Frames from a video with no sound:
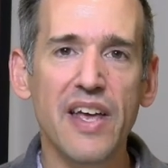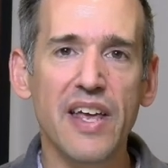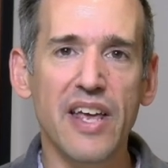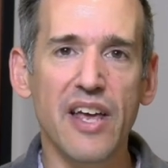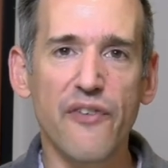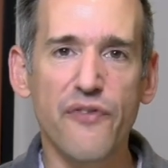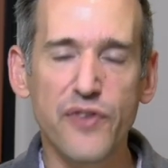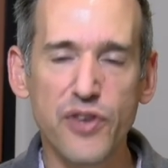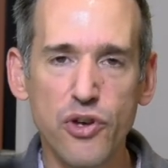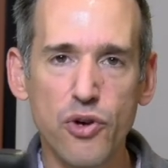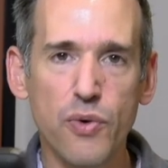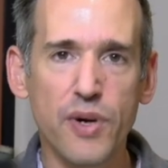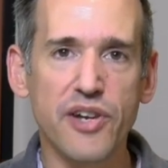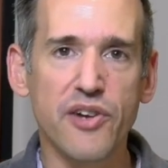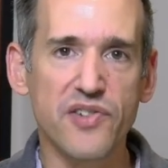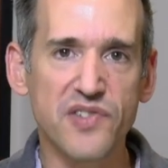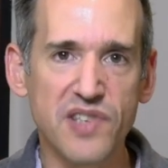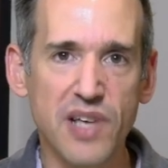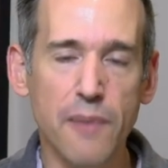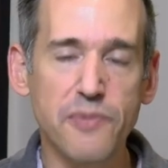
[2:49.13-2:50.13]
if you and
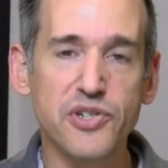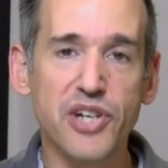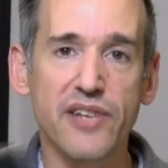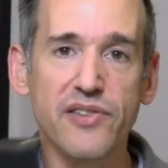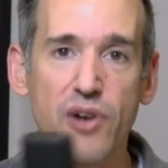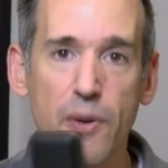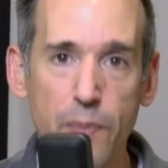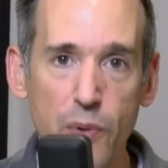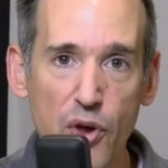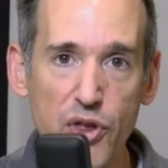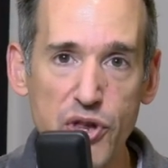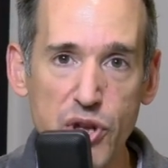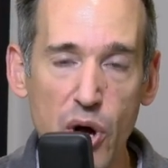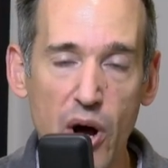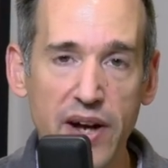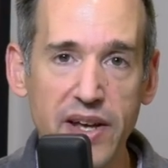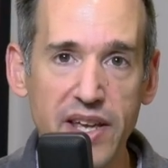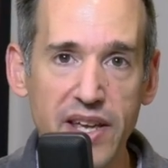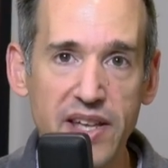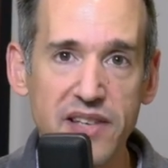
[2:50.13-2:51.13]
your subject are both
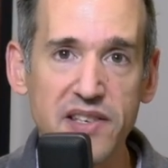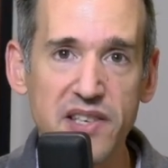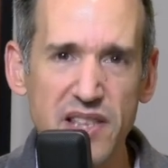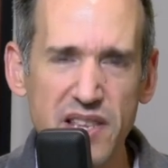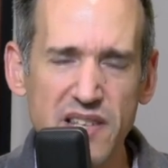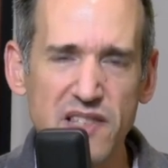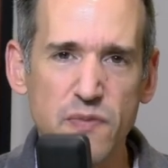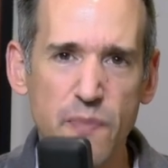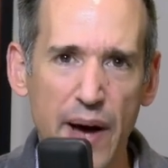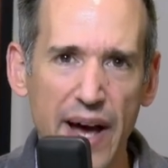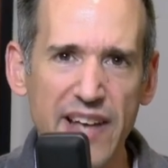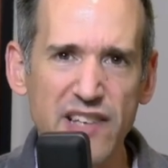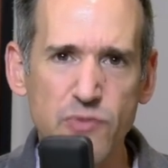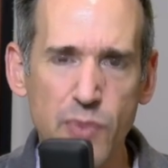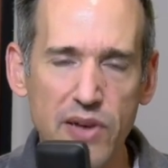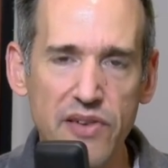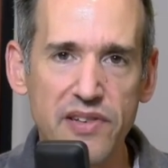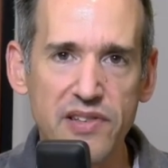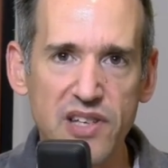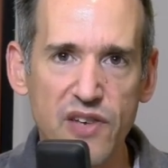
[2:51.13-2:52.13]
talking into these mics
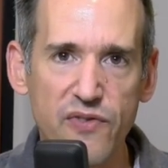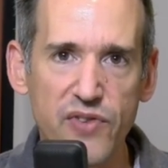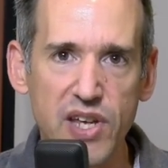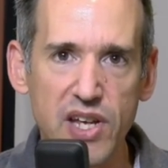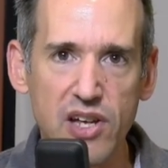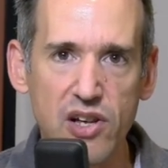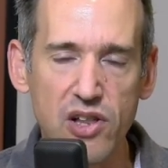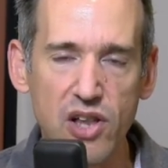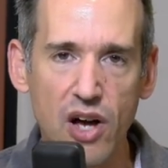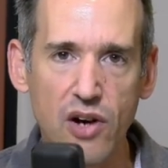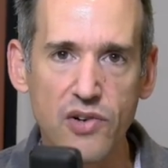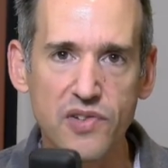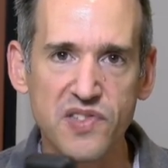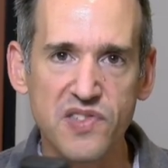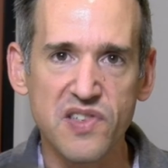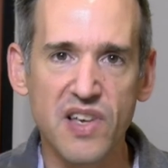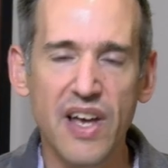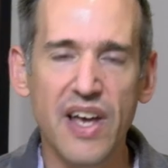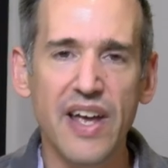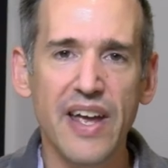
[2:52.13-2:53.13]
relatively
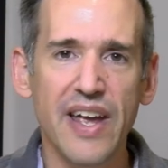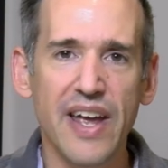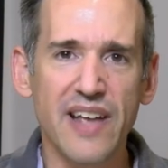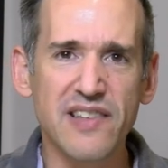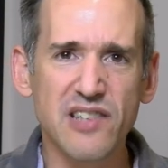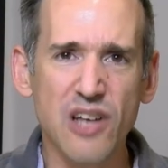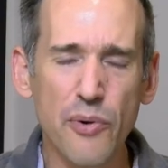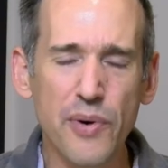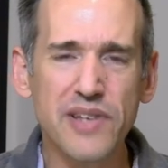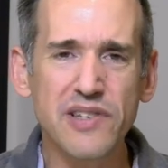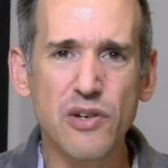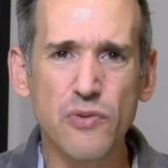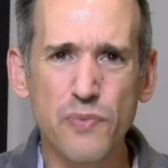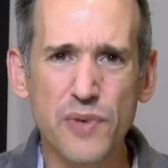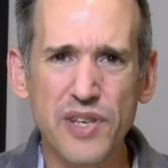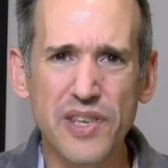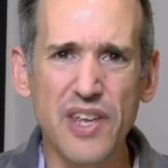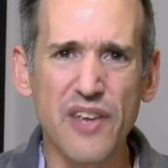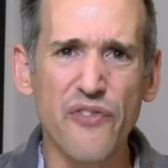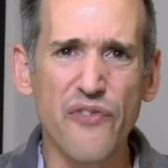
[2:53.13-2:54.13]
close, it's going to
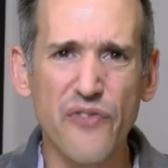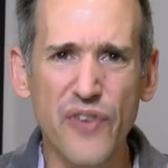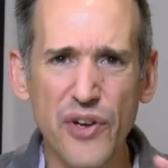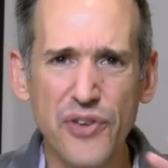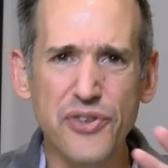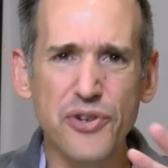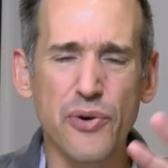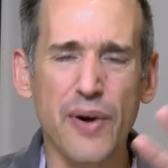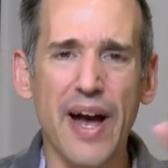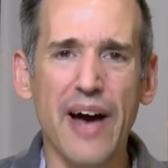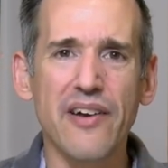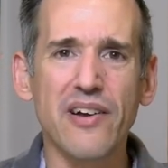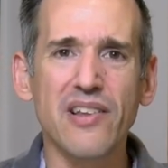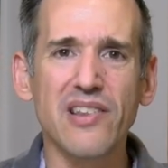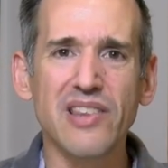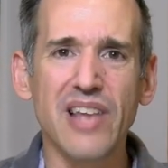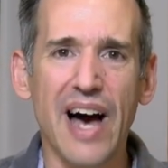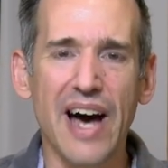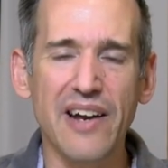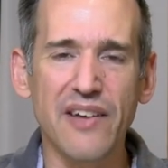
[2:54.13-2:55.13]
really filter out a
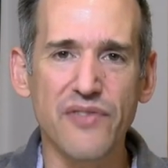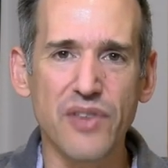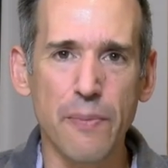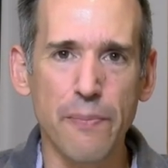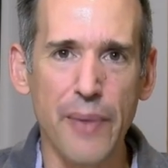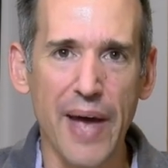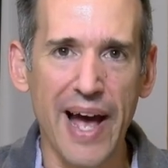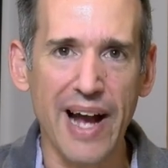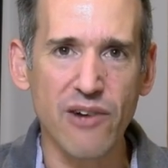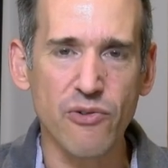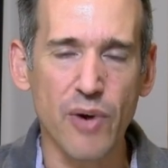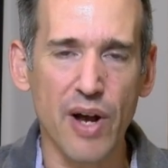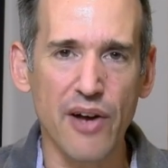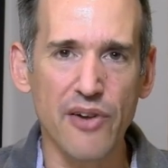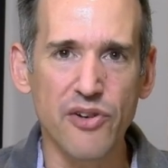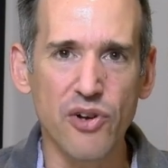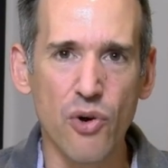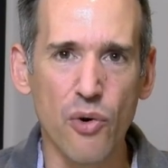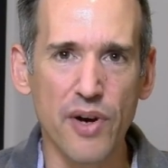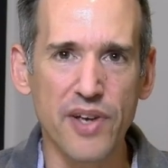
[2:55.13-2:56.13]
lot of the
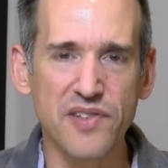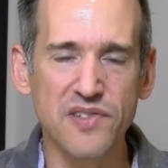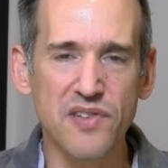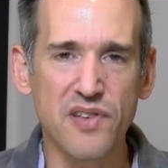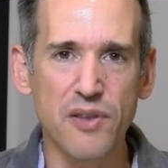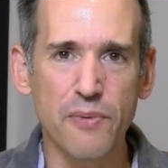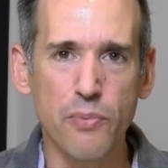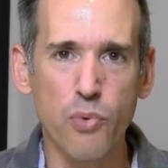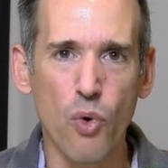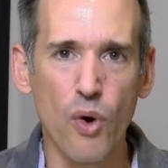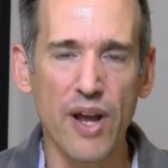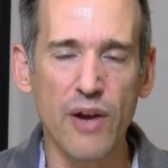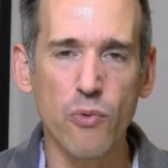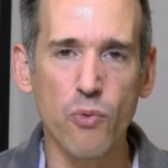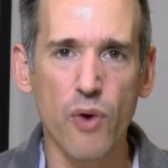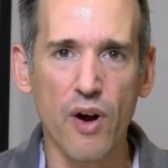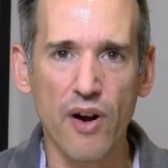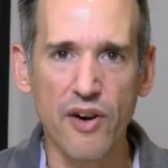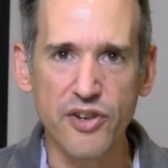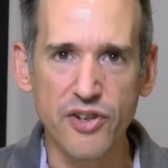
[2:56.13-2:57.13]
background noise to the point
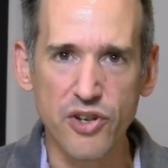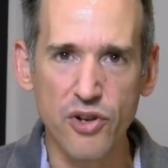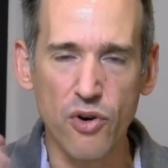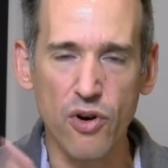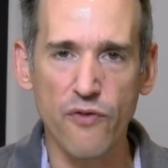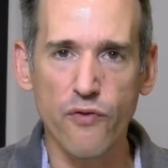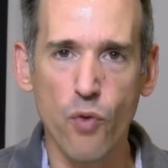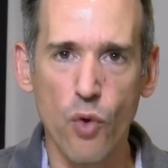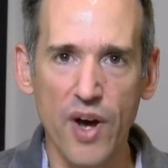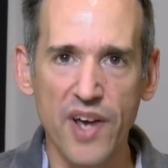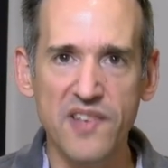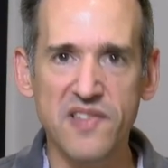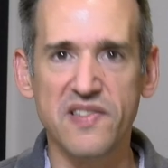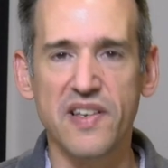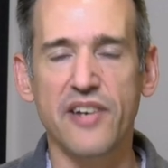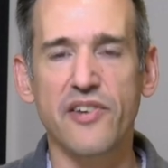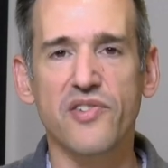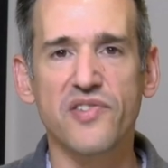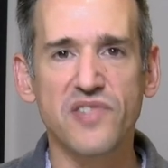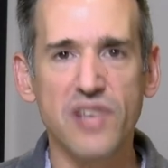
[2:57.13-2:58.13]
where your voice
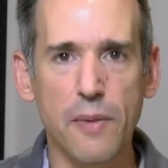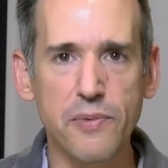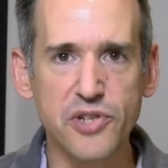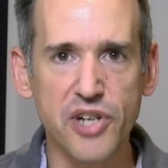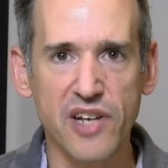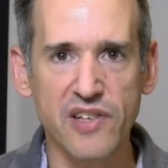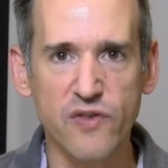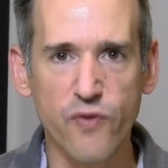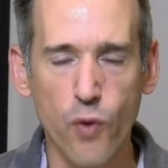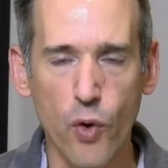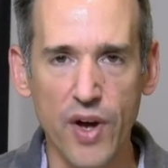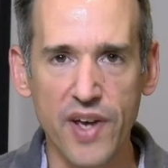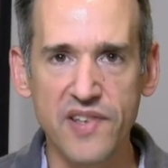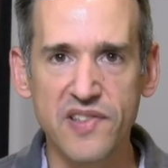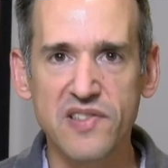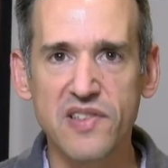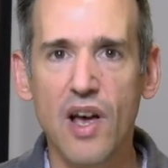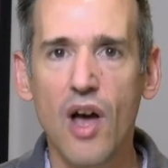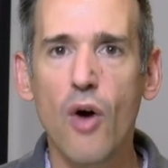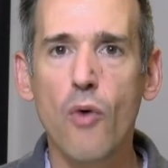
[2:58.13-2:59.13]
and your subject's
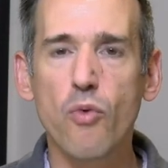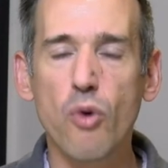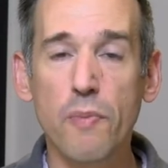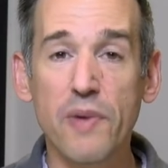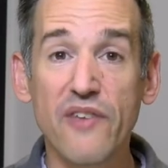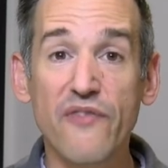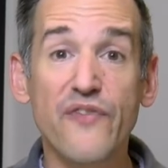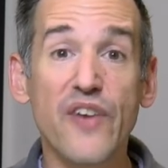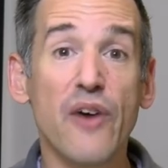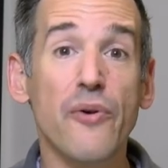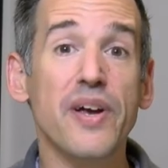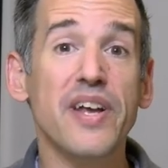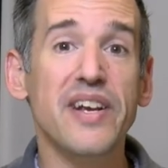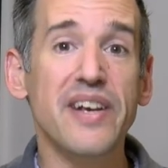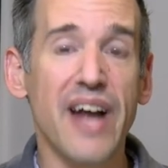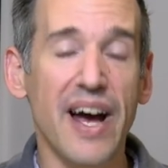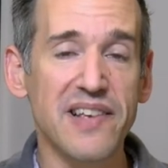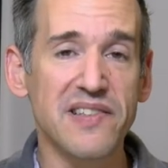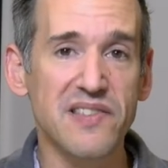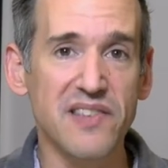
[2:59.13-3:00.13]
voice will be very
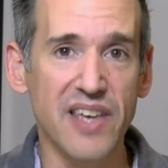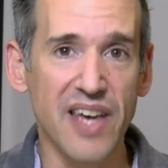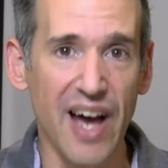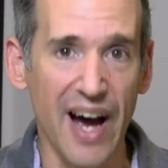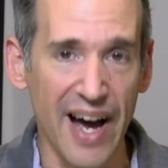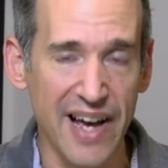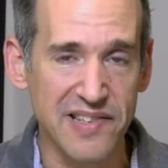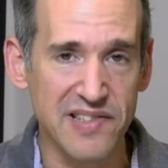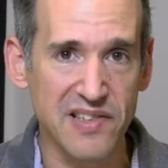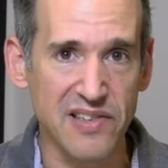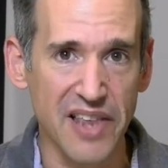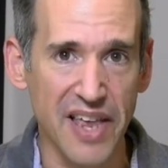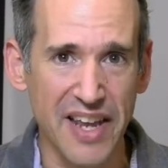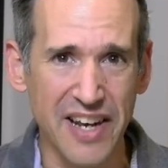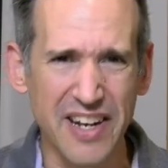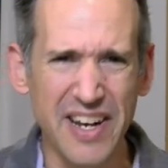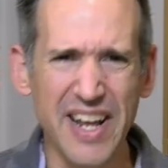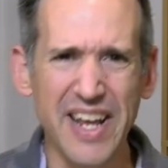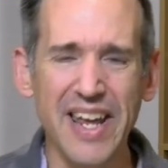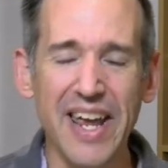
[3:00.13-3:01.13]
nicely
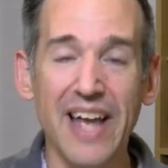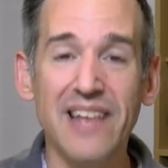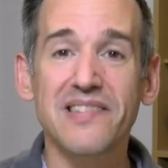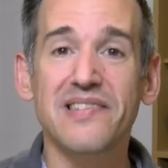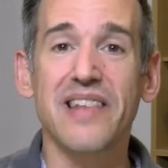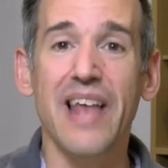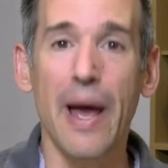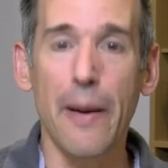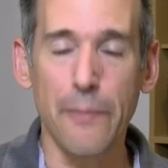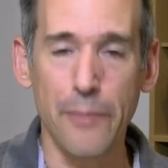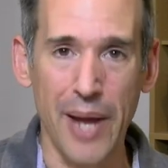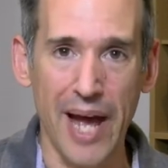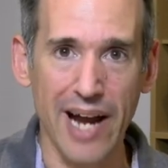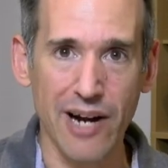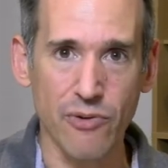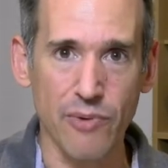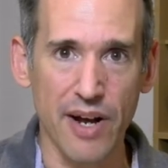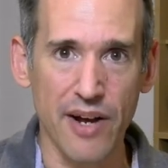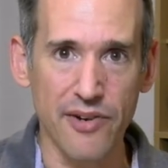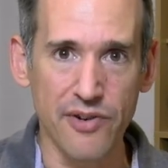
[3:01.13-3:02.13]
isolated against that
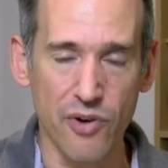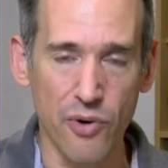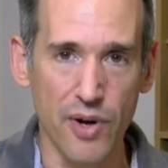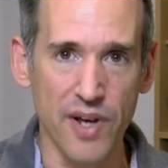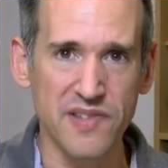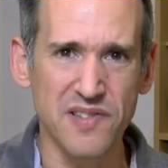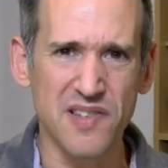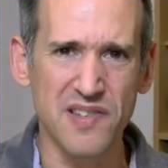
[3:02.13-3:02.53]
background noise.